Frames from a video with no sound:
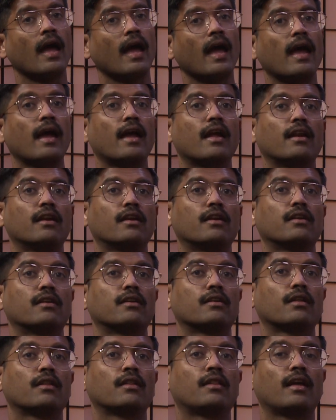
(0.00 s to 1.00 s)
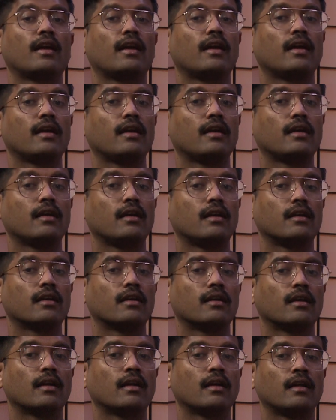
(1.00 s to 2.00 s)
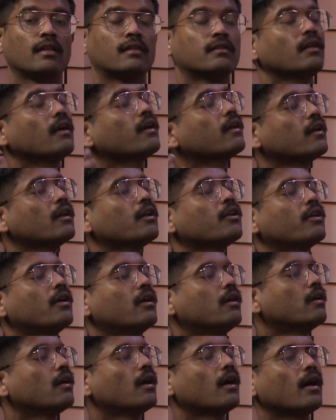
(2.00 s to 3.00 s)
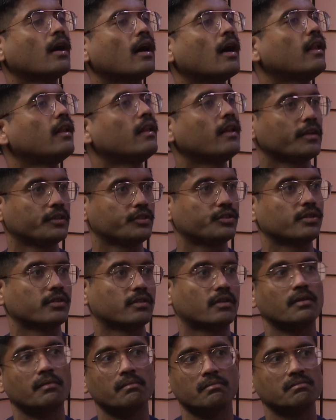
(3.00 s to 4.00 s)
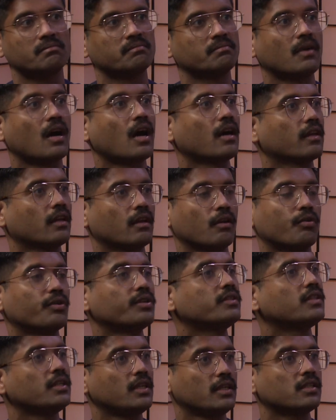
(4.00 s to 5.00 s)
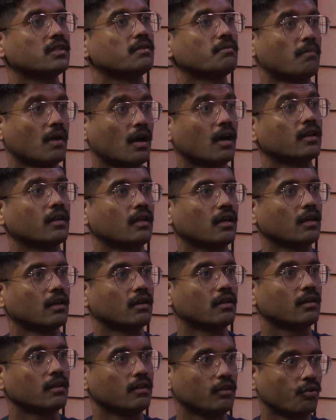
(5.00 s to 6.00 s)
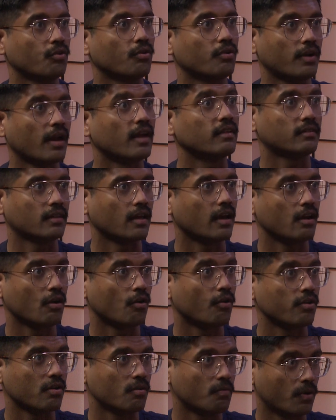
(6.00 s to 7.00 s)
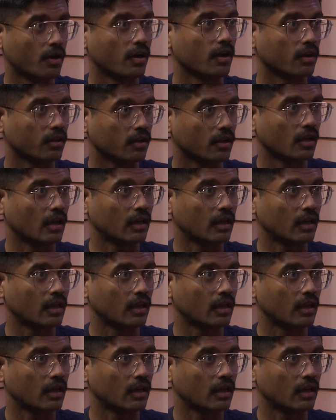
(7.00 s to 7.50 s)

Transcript: And it's like, a lecturer marking or a teacher marking your essay or your work.